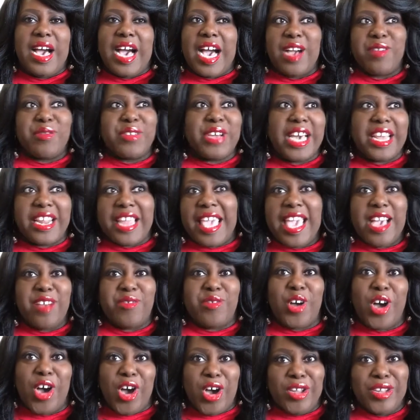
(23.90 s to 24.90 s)
I've got to
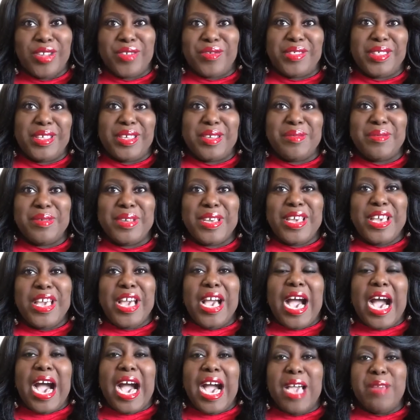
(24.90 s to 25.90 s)
have all of them.
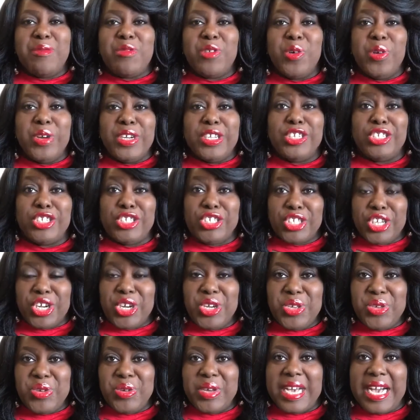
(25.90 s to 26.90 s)
I'm going to show
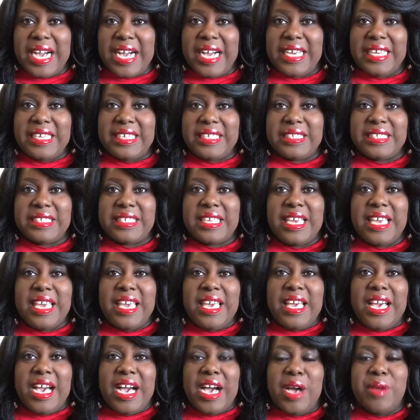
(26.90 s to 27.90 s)
you guys
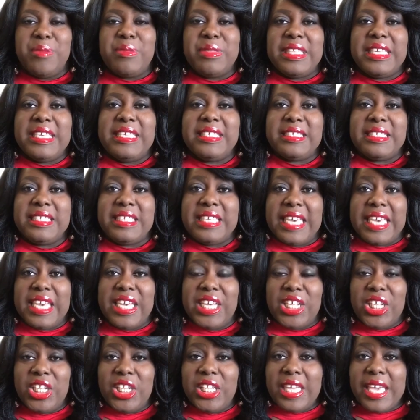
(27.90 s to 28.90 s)
um, these
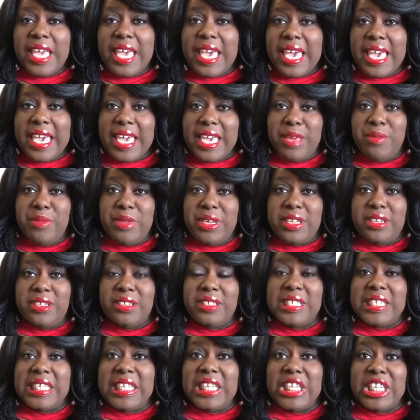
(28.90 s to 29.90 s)
Gale
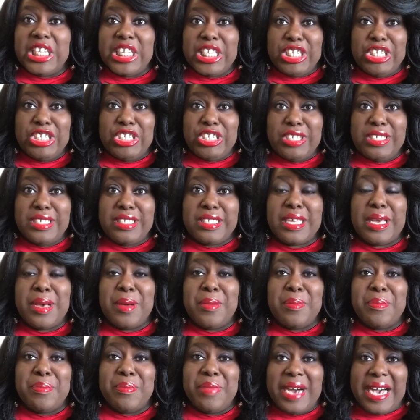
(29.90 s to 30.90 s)
Hayman Delicious
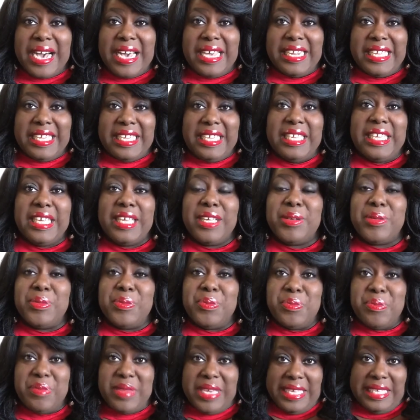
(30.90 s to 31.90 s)
Body
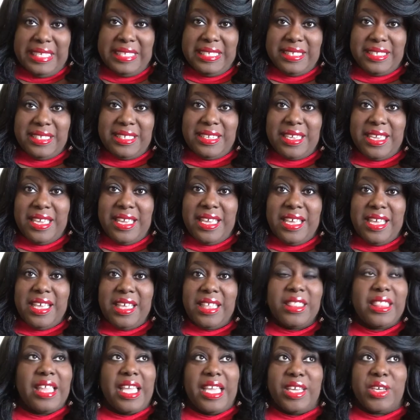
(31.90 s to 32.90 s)
Mist.
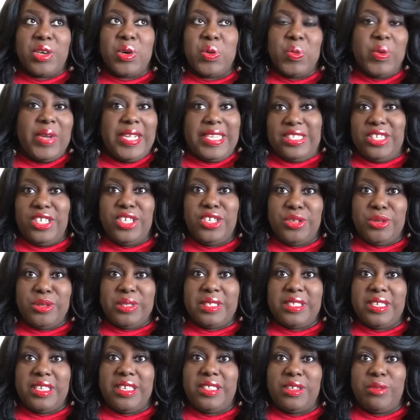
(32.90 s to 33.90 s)
Like, wait till you
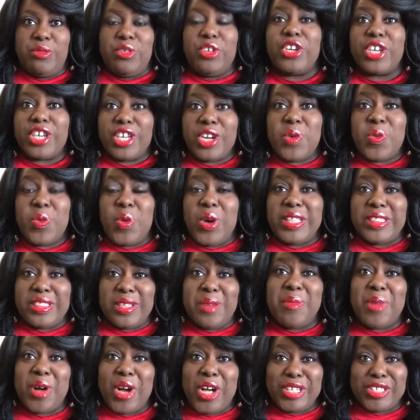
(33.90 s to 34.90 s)
see them. You're going to want
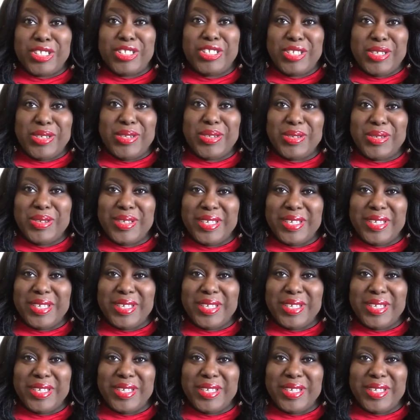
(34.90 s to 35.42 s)
them all too.